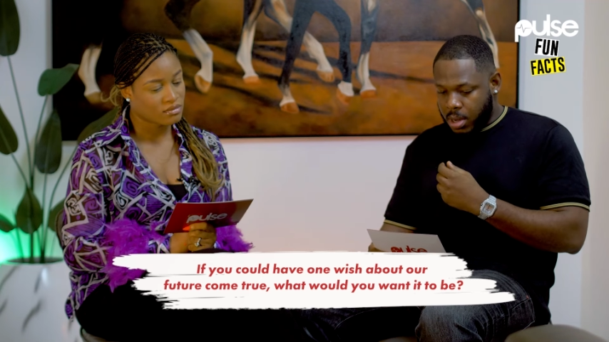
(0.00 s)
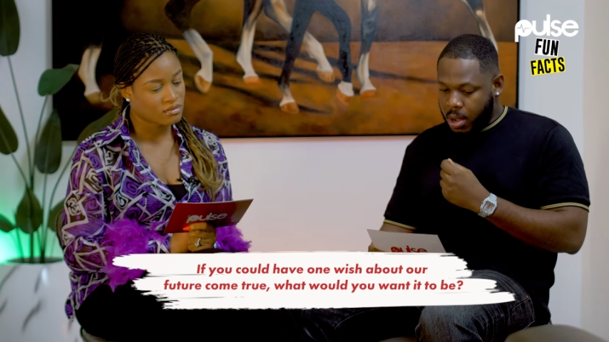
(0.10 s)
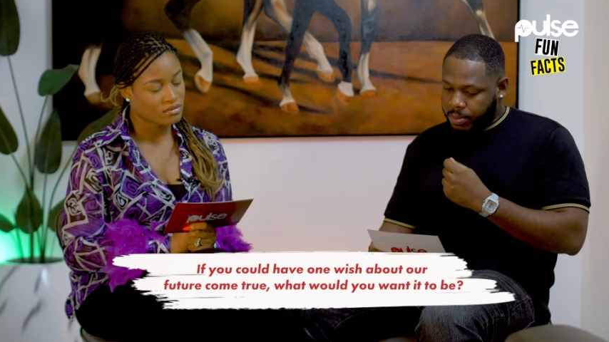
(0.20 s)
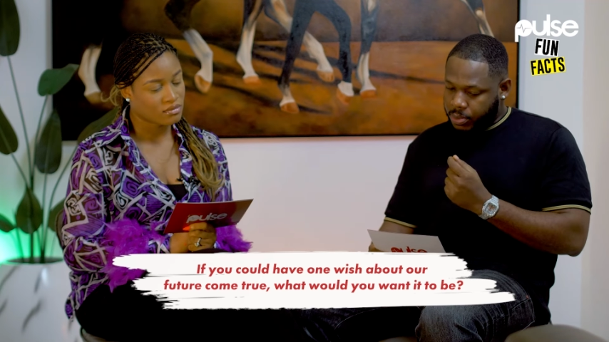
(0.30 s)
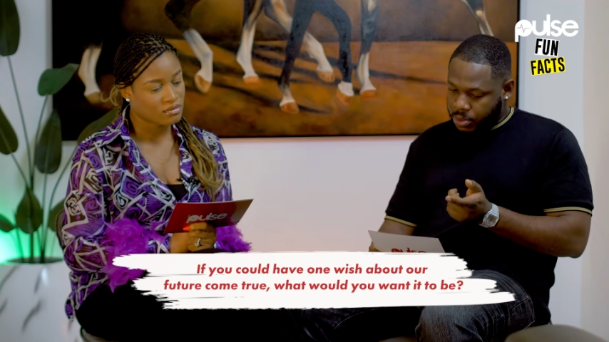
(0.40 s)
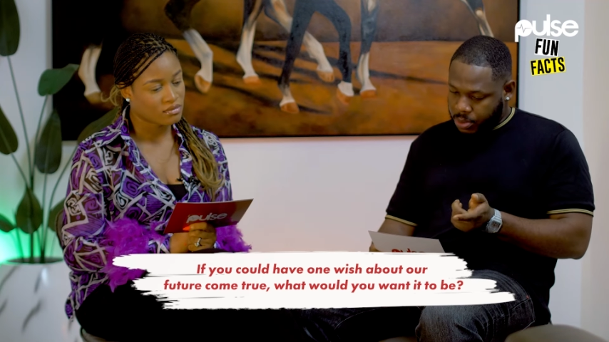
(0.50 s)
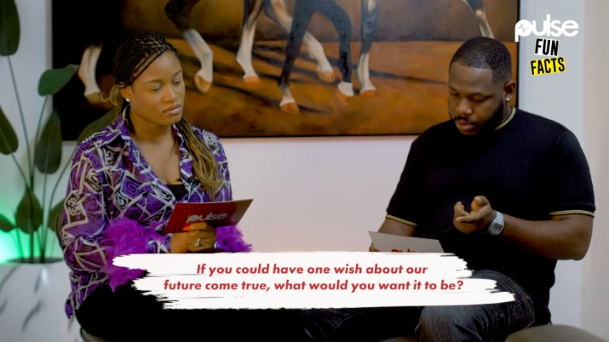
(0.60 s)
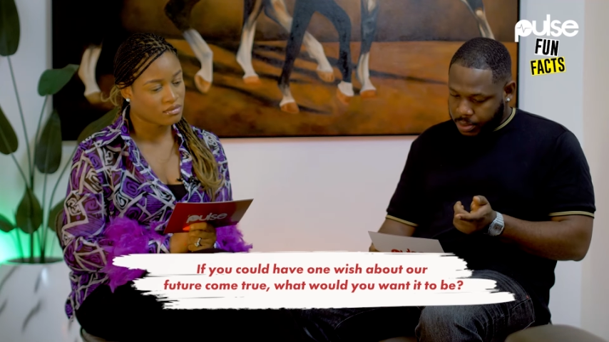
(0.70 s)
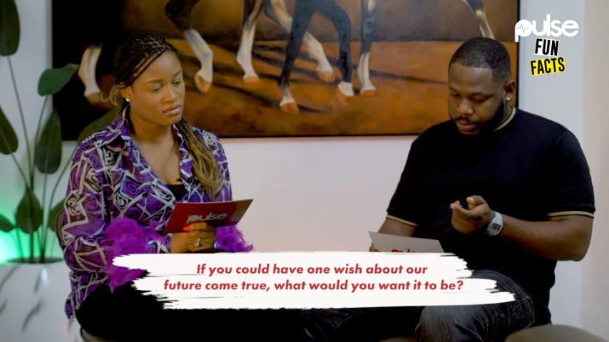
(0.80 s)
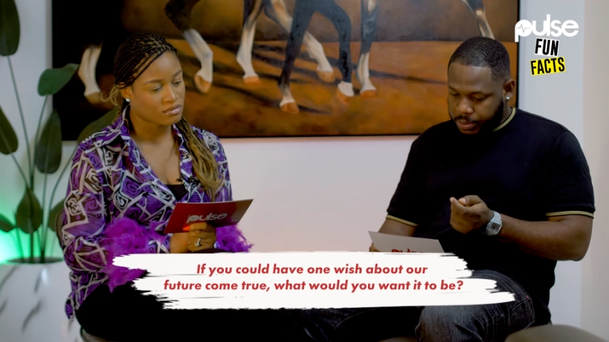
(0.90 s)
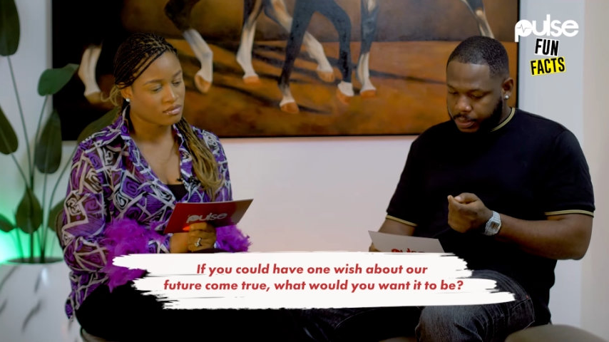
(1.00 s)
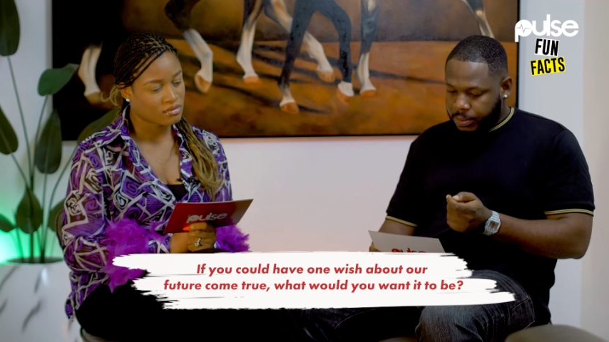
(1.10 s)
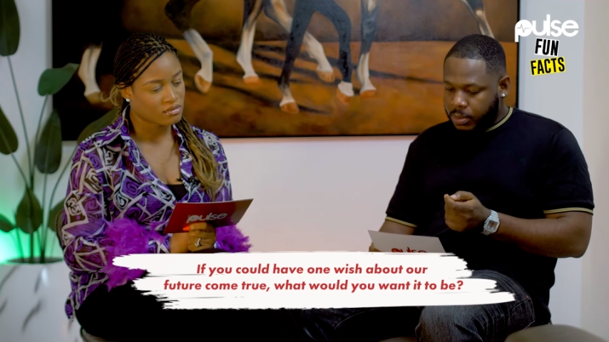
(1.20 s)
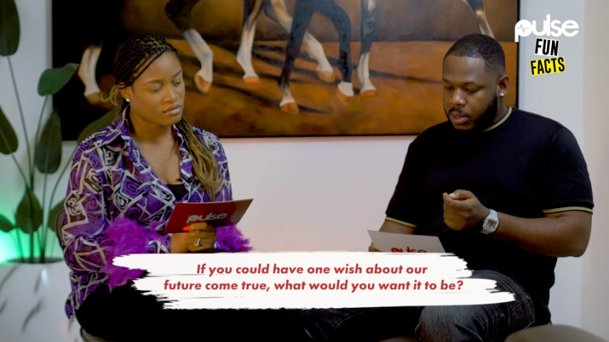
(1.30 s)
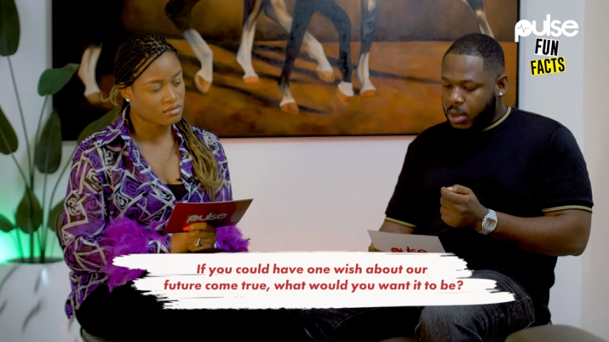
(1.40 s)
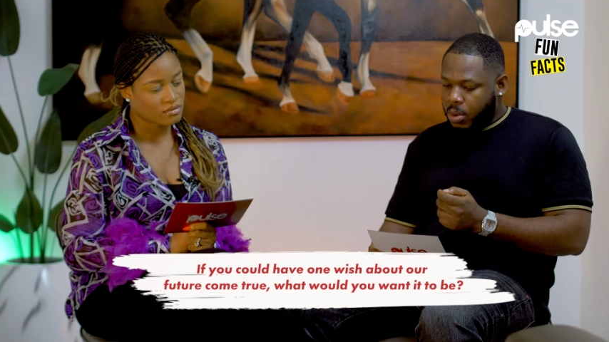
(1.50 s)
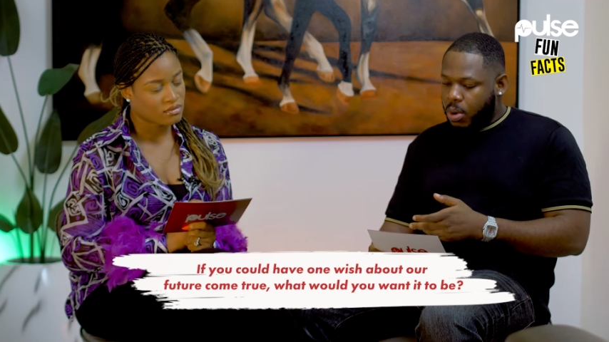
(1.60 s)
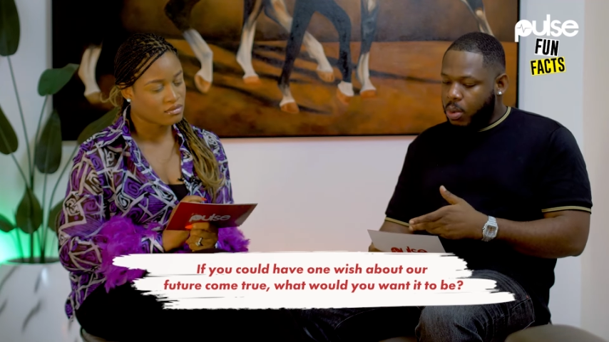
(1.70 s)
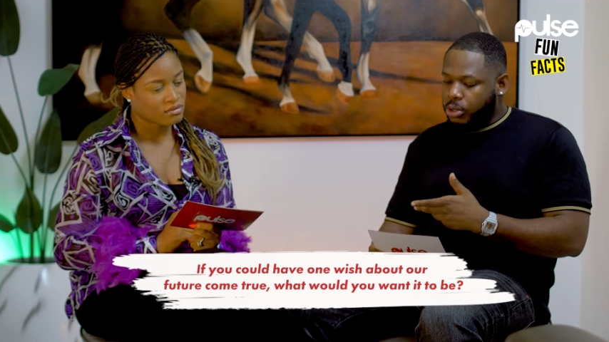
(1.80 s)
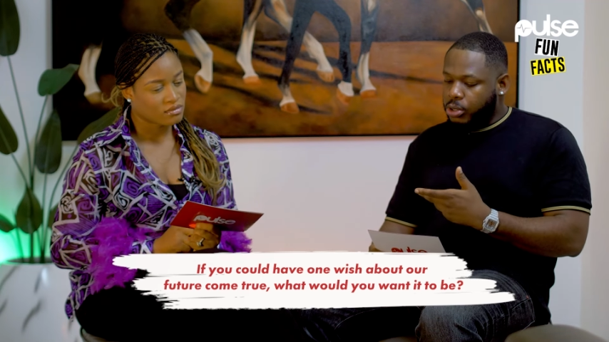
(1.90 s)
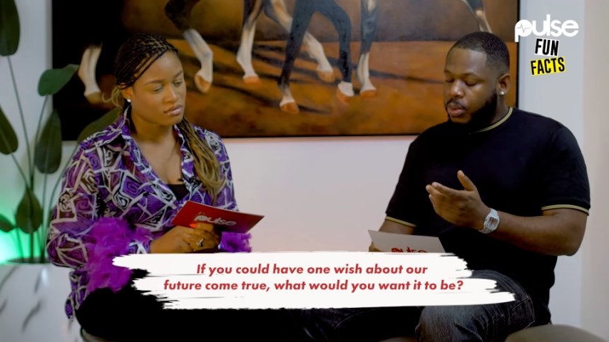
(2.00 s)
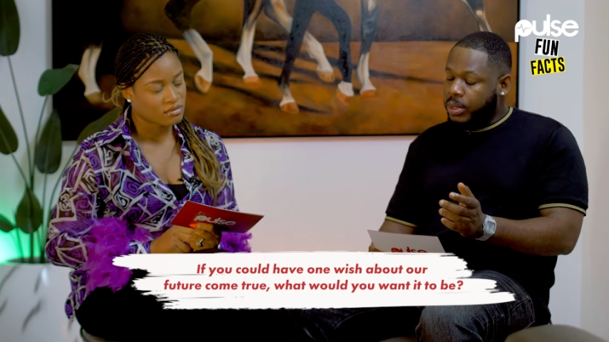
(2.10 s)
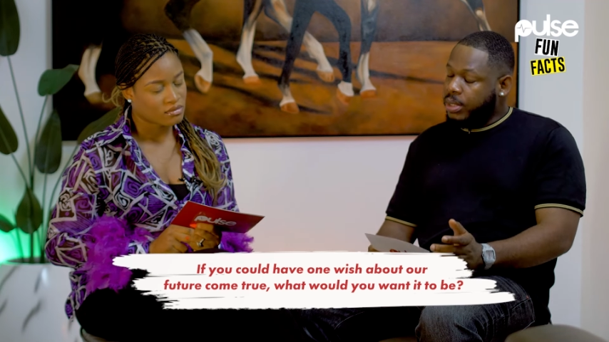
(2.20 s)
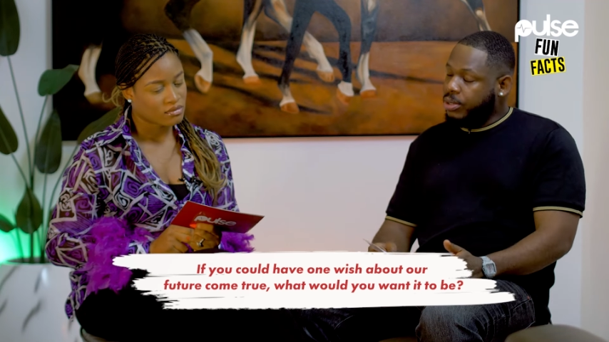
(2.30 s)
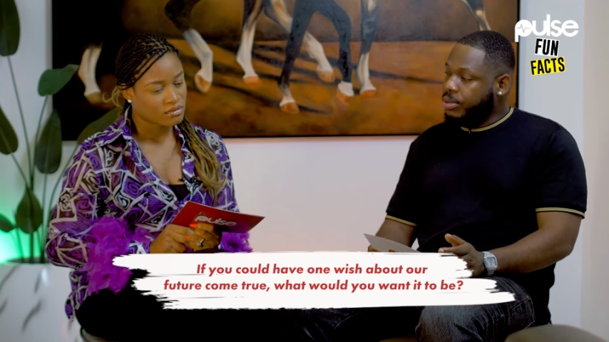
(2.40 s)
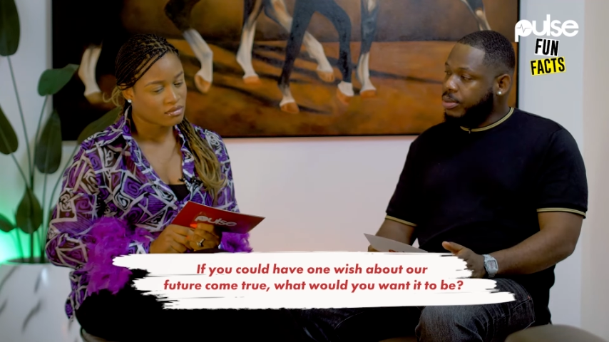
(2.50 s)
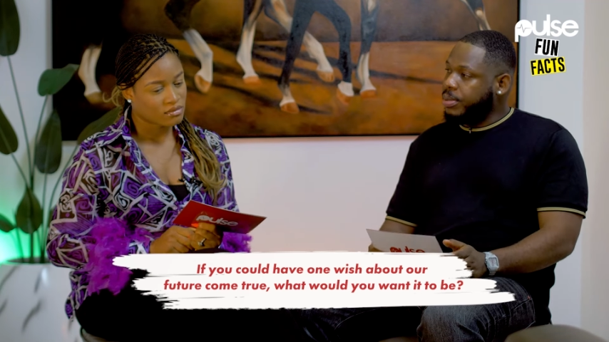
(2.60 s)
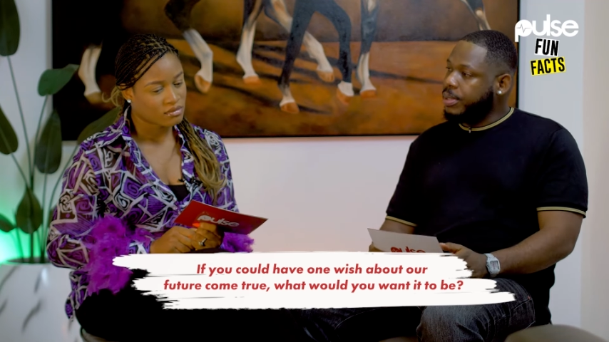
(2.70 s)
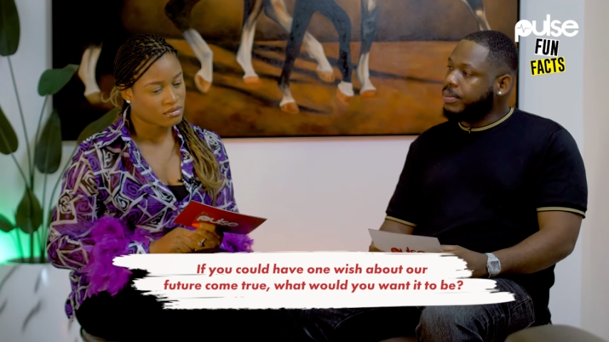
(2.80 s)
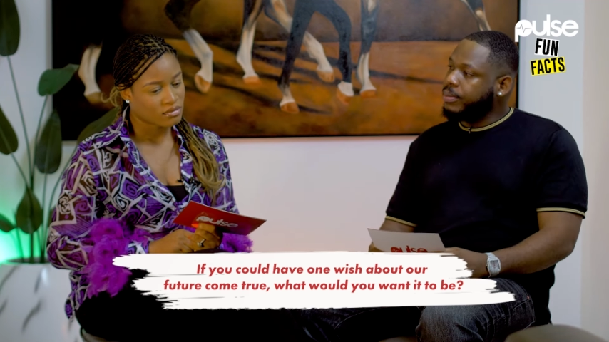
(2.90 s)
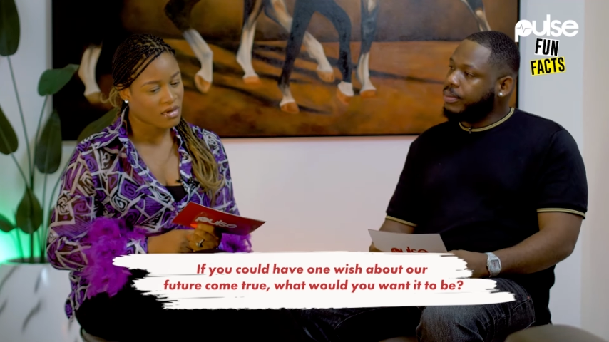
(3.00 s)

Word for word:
Speaker 1: come through, what would you want it to be?